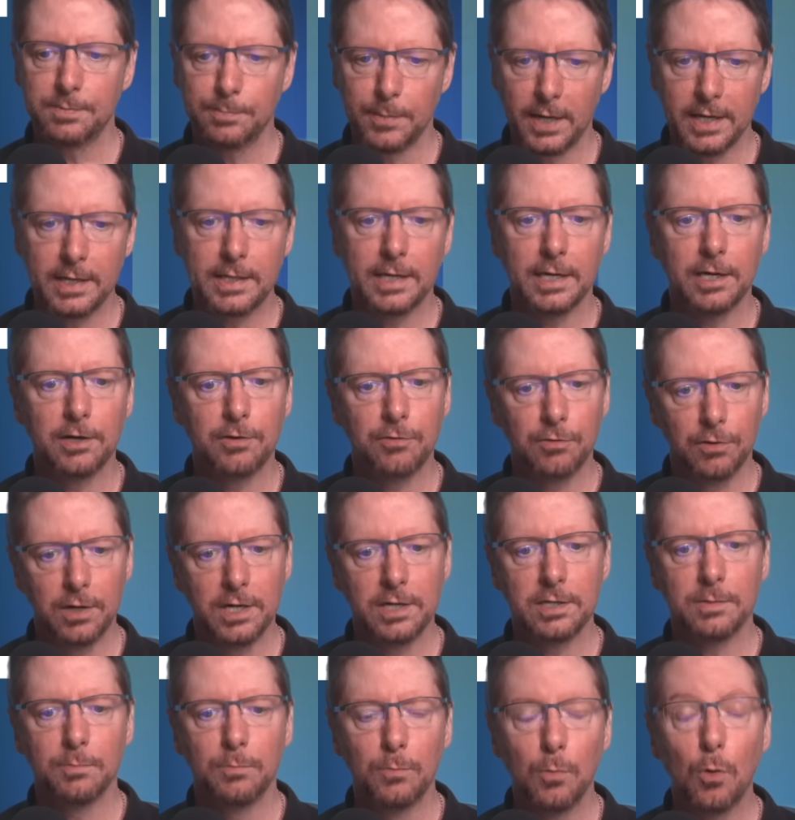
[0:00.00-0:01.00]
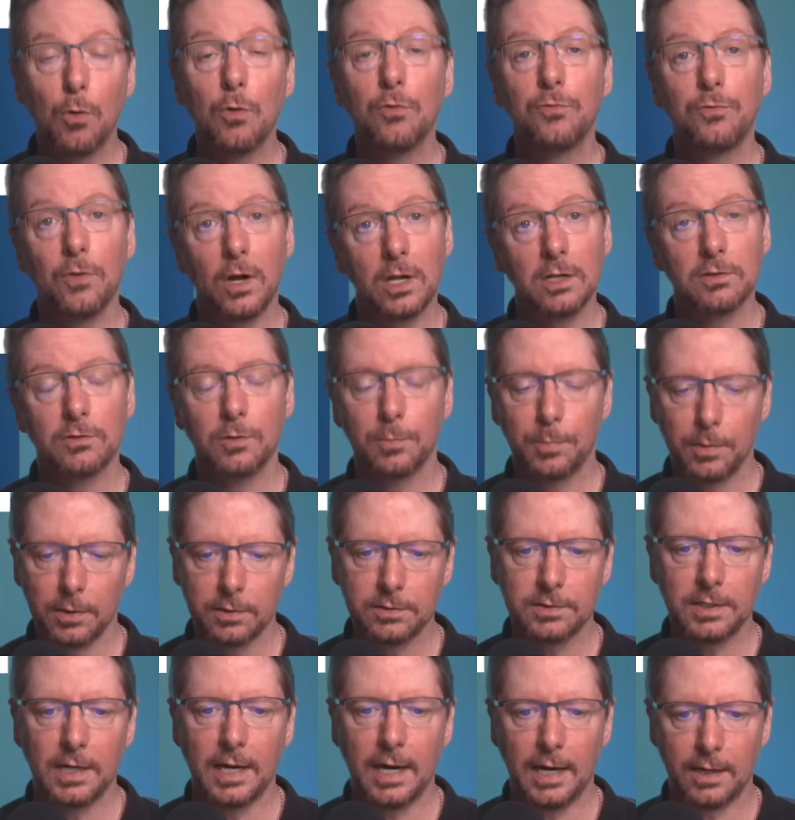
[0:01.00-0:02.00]
making grid more vulnerable
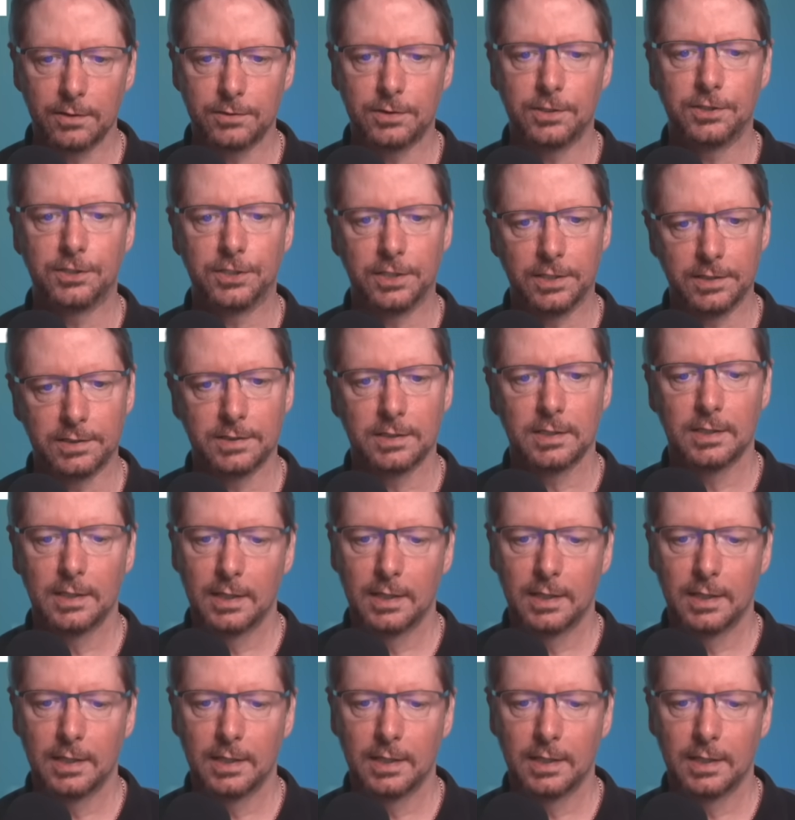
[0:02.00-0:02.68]
to outages.